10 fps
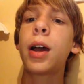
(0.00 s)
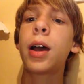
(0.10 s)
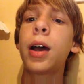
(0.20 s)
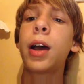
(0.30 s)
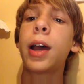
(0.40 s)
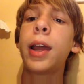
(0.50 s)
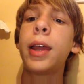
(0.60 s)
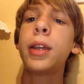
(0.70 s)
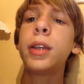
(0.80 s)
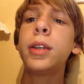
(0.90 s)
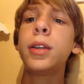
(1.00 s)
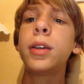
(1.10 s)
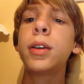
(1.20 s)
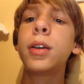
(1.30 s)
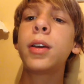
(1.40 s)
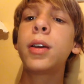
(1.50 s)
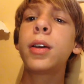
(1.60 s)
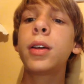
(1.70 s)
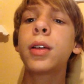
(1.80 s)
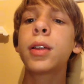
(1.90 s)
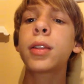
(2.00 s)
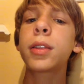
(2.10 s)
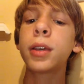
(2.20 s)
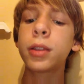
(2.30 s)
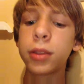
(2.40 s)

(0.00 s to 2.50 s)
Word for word: I think